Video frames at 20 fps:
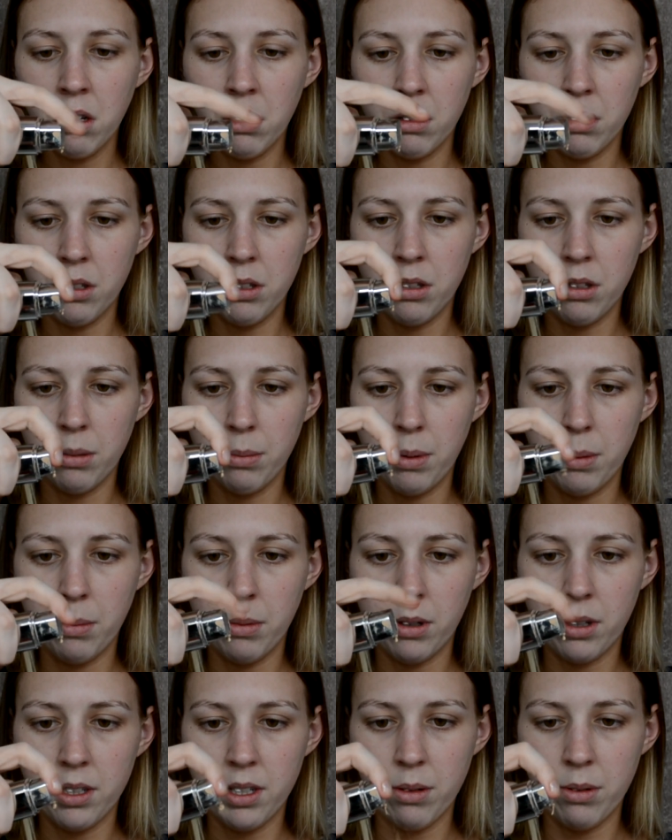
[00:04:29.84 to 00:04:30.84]
Let's do a bit
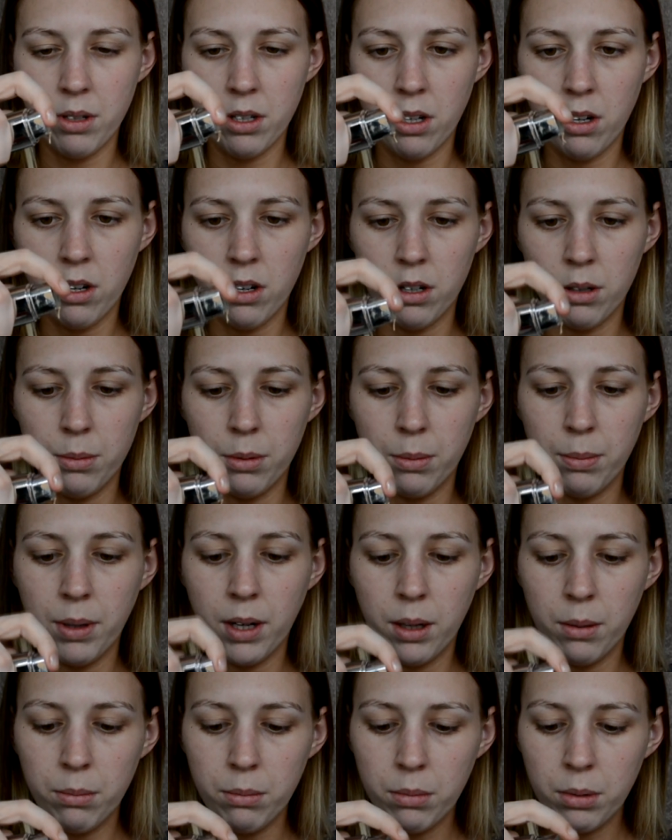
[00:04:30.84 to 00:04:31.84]
more because that was a horrible
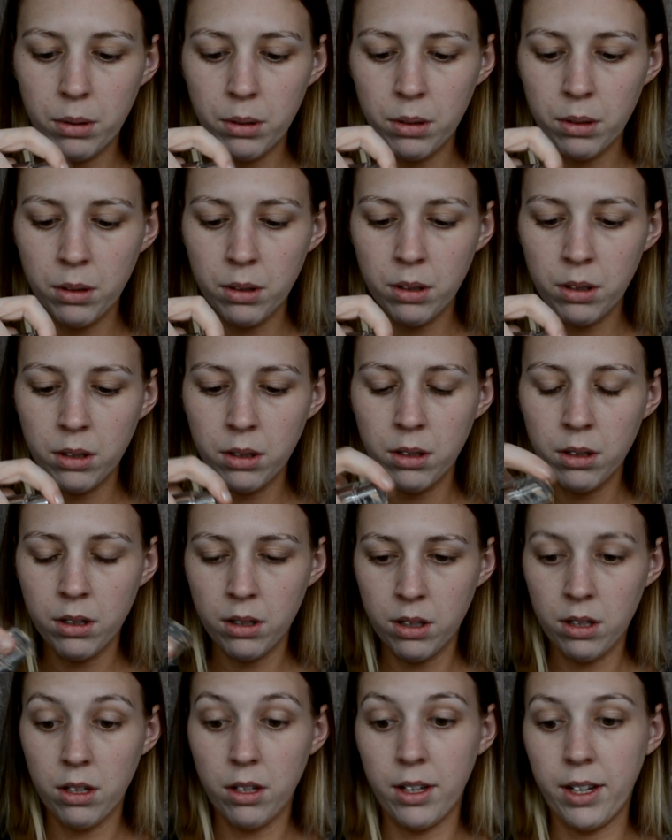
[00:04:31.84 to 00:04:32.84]
pump.
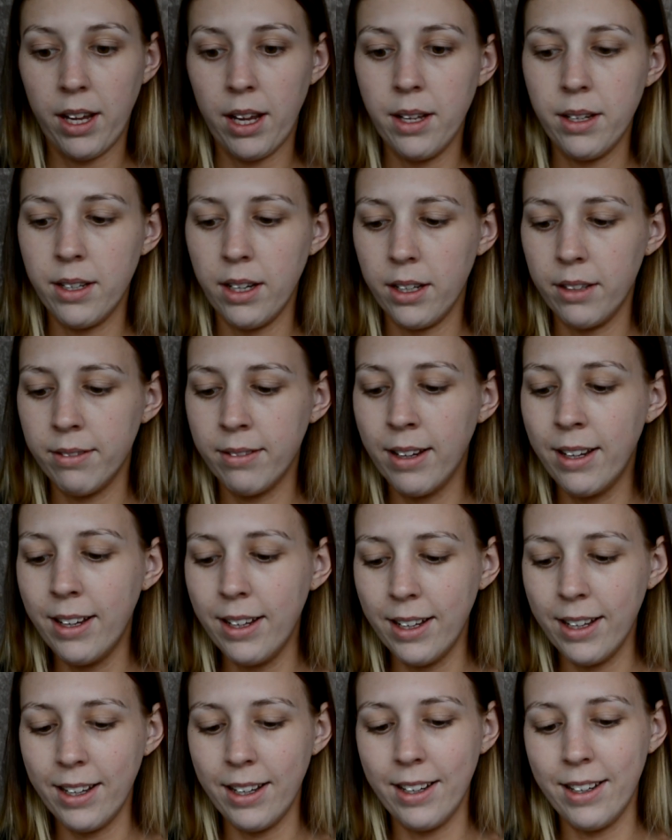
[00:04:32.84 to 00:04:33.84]
Okay,
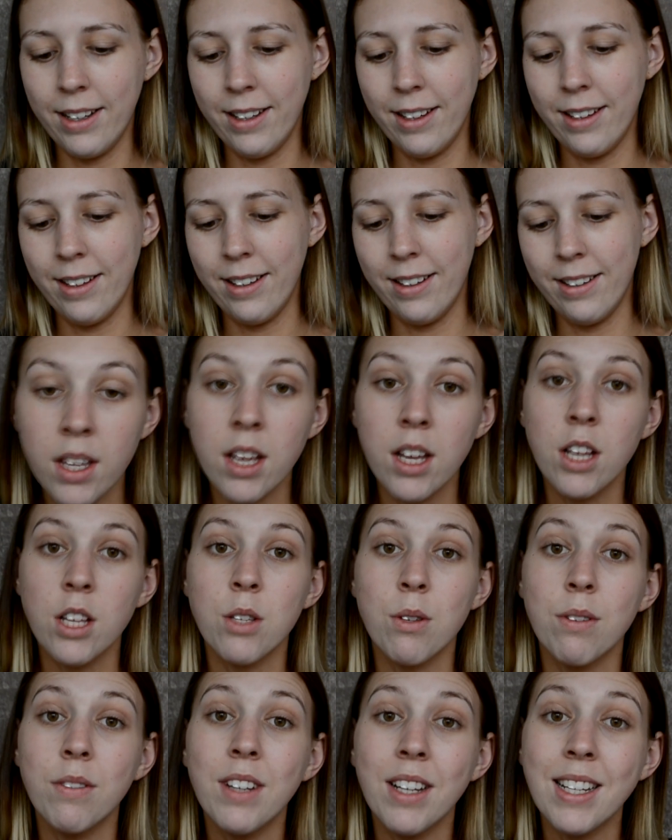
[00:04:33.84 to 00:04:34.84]
done.
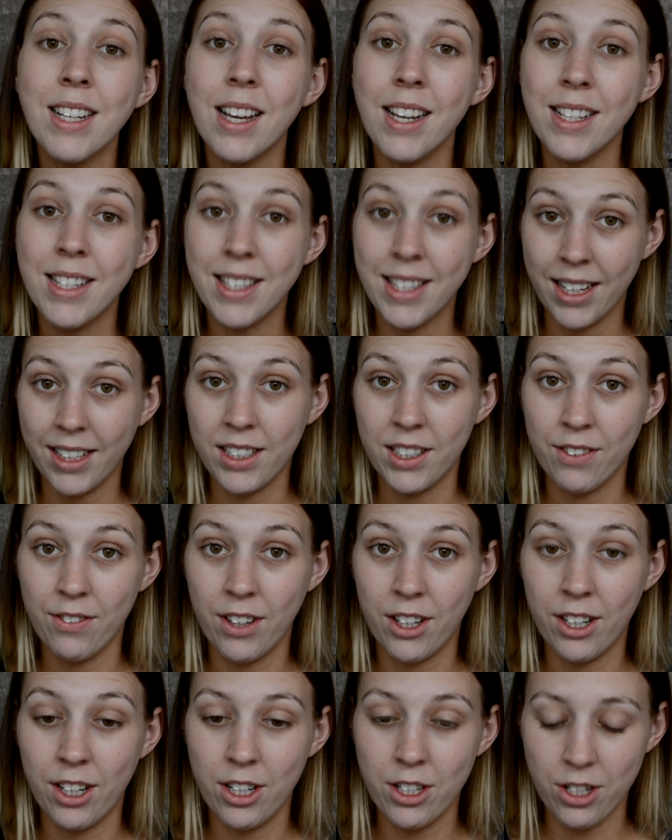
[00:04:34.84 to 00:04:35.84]
So we've done 6
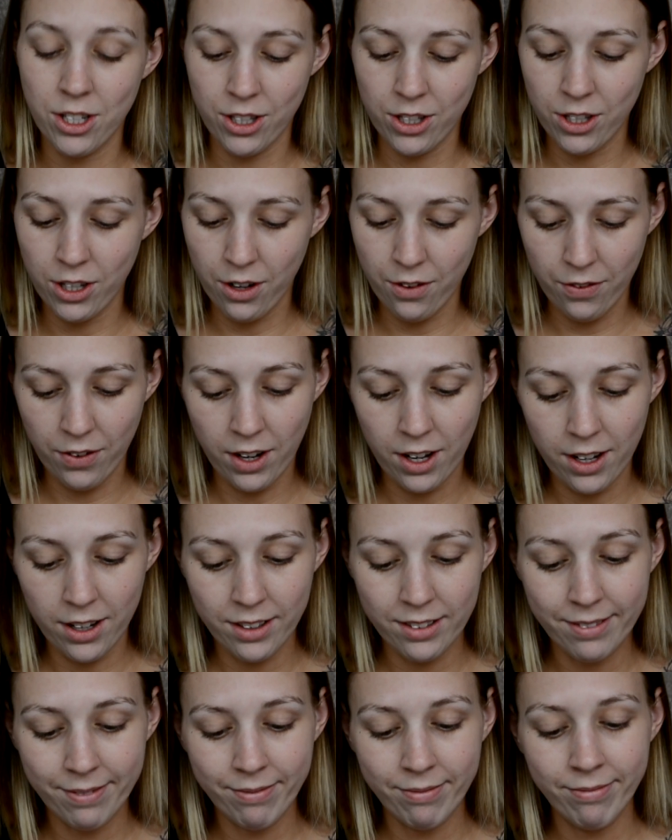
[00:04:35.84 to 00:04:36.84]
foundations so far.
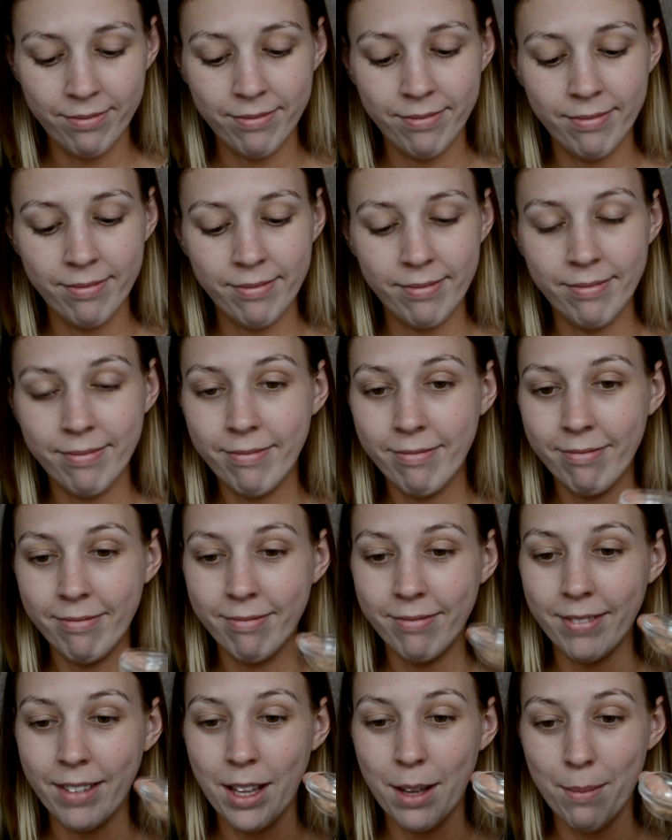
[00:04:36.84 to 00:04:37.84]

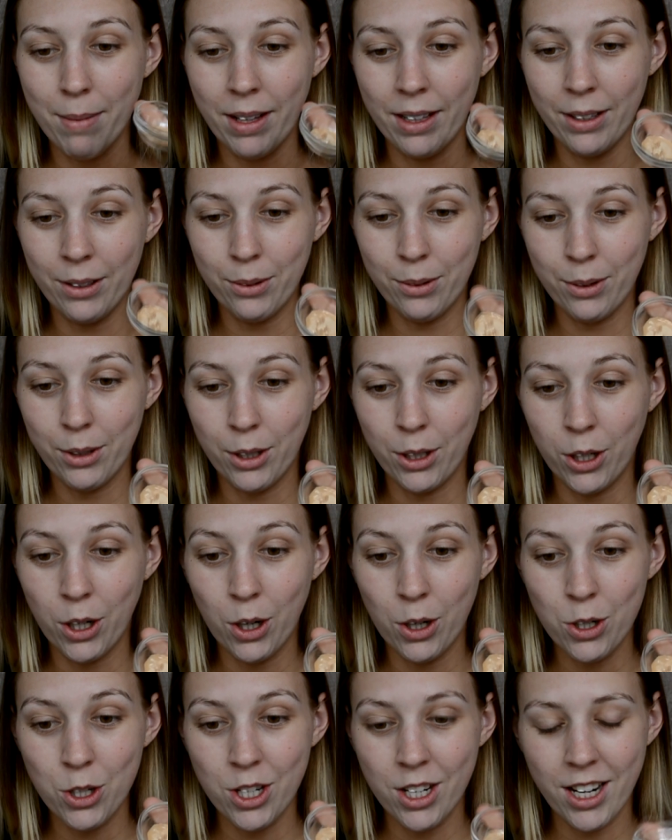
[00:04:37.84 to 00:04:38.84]
My little
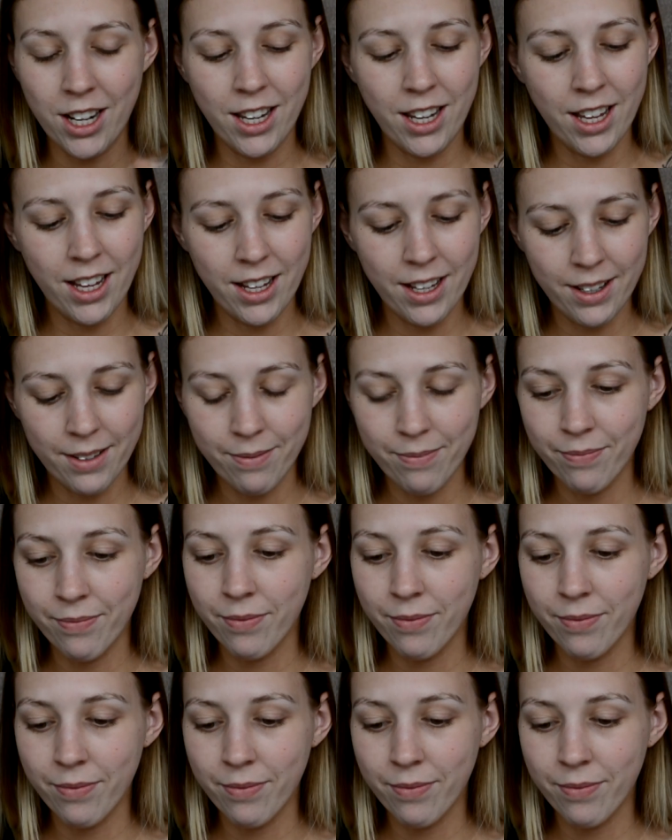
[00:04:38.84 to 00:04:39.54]
concoction in here.